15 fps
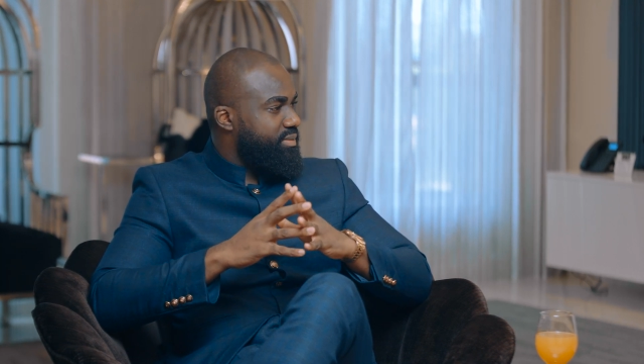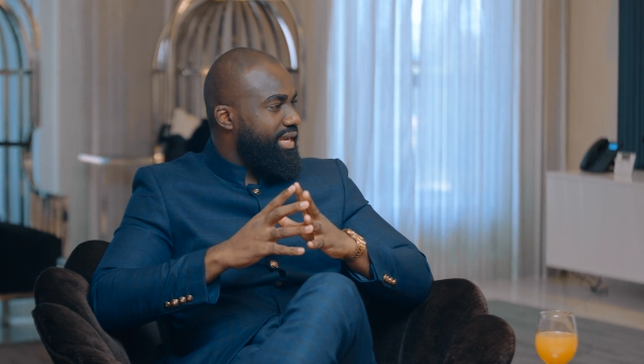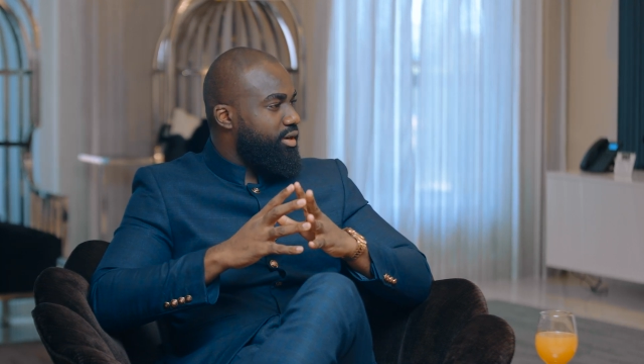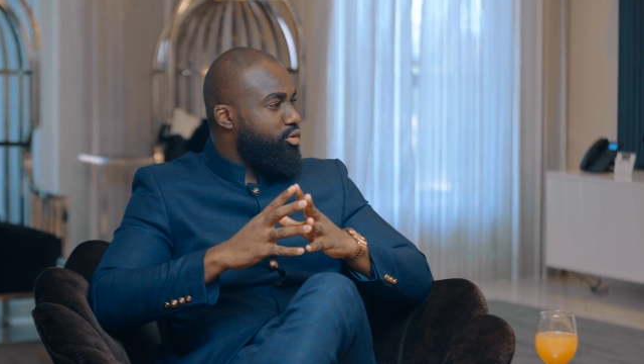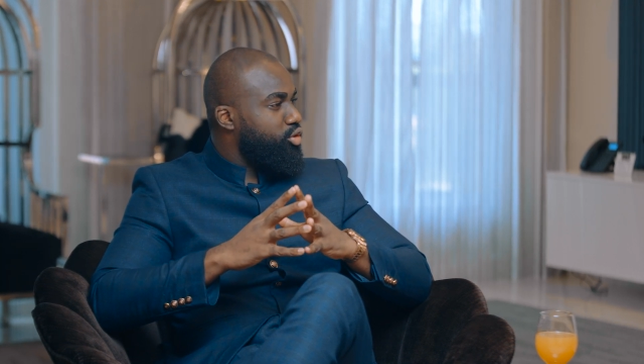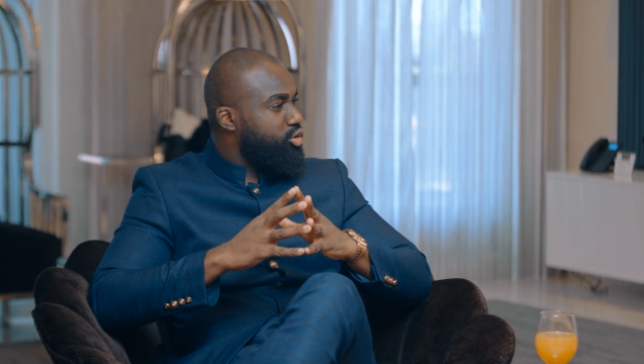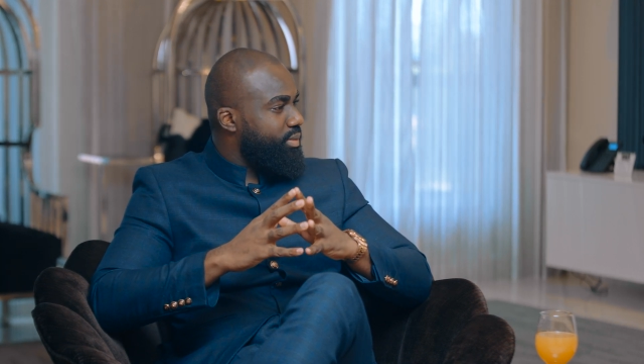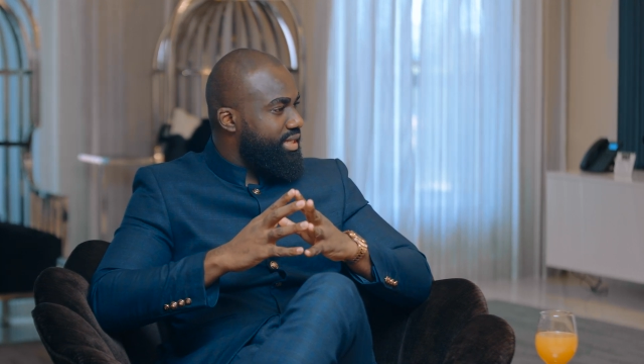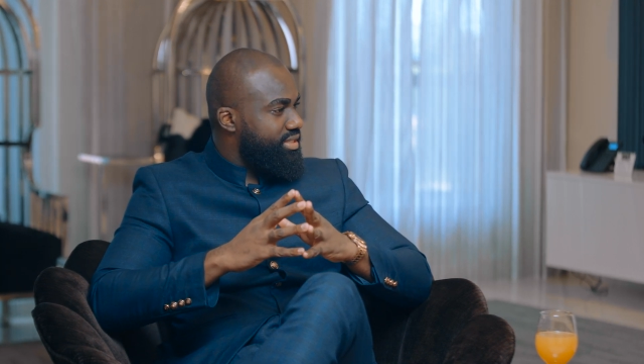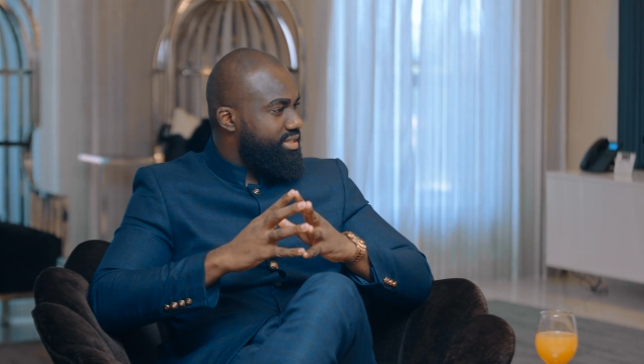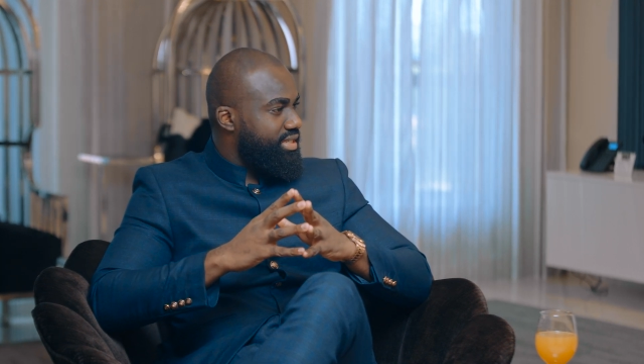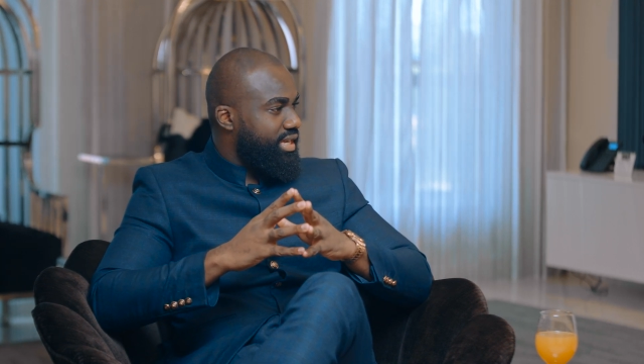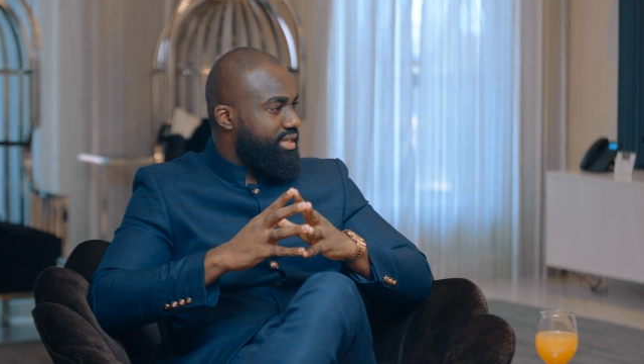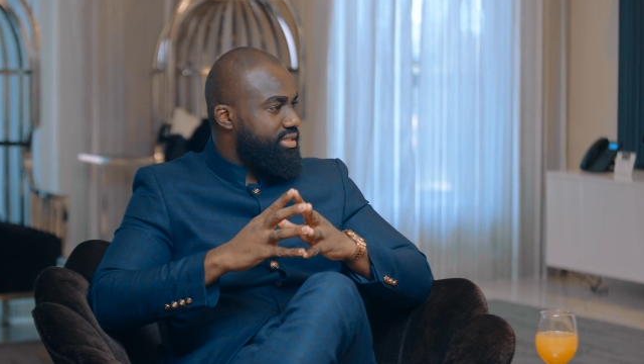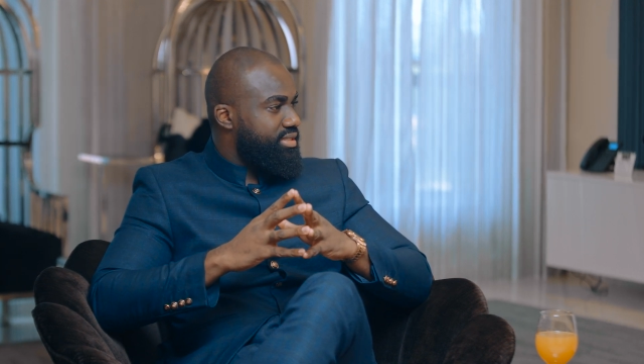by Goldman
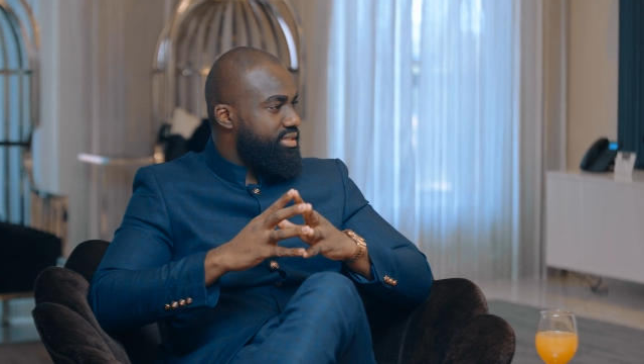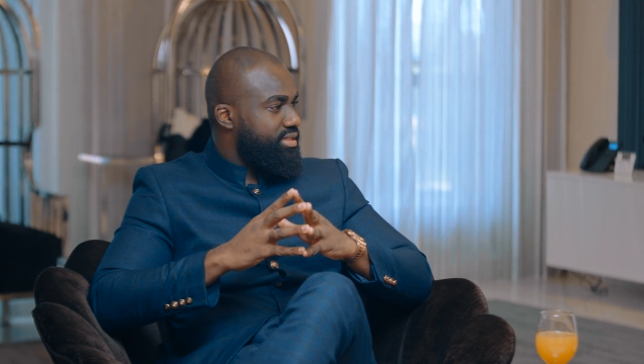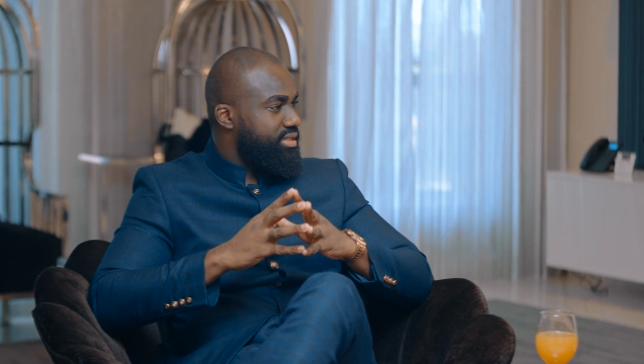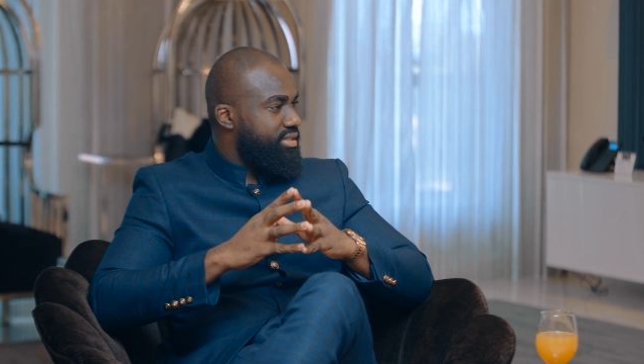Sachs